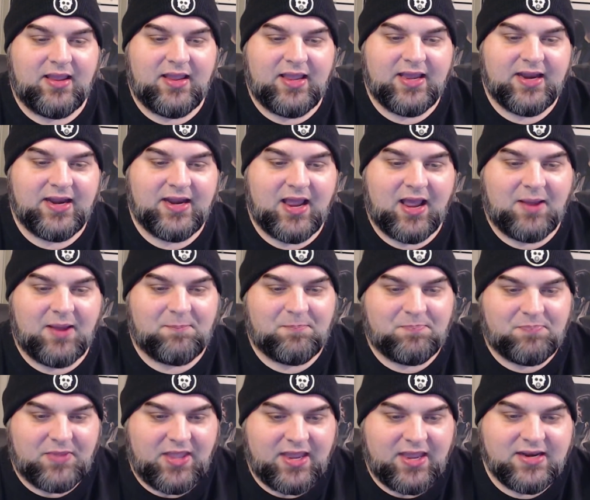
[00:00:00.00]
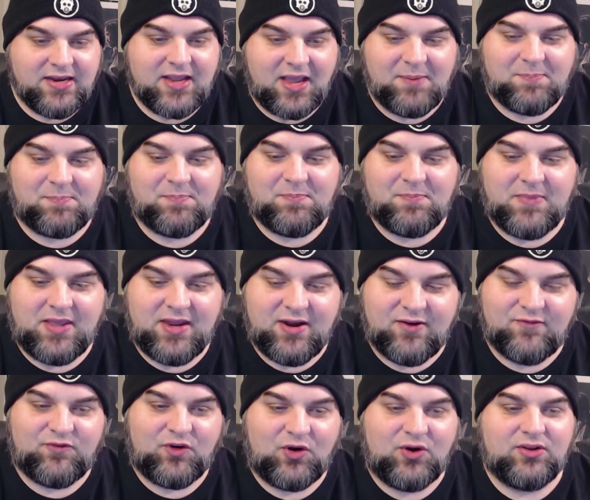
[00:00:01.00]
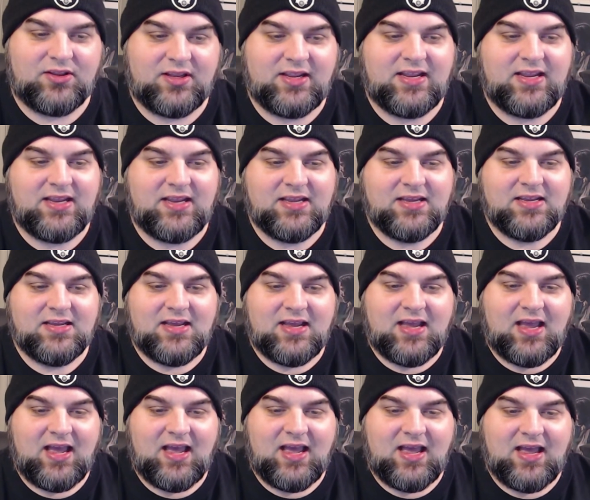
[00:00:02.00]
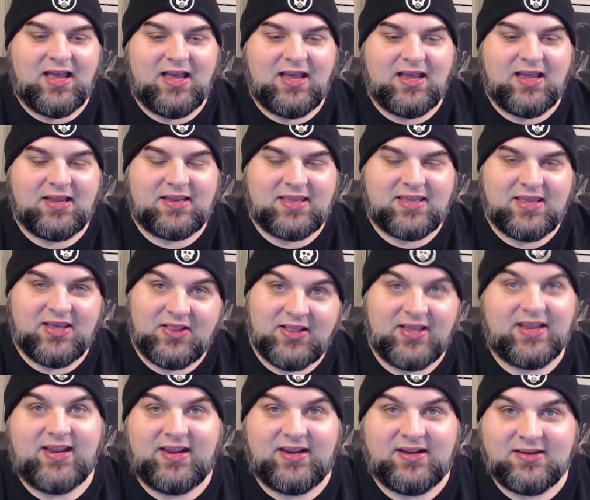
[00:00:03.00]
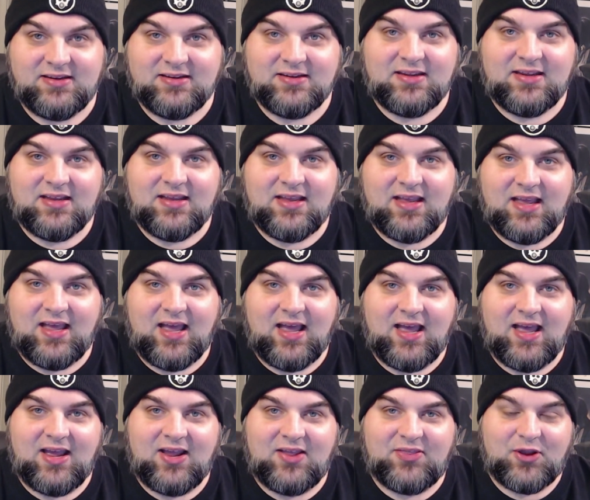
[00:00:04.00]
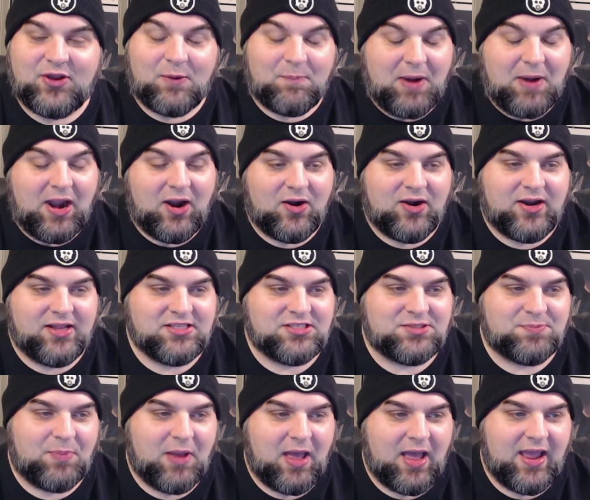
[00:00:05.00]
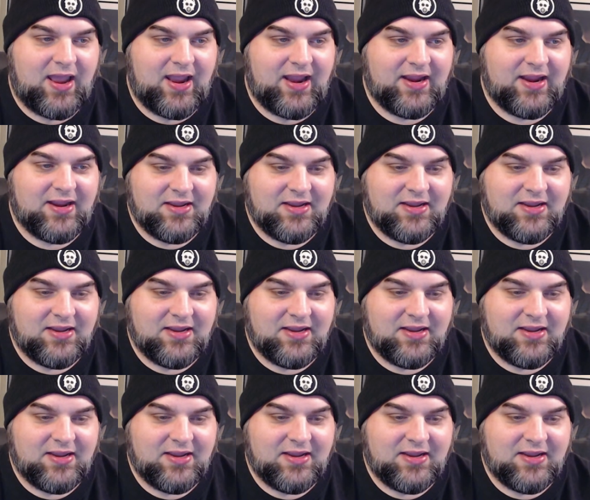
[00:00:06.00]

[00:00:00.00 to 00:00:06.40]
end up end up inadvertently uh, killing uh, their parents by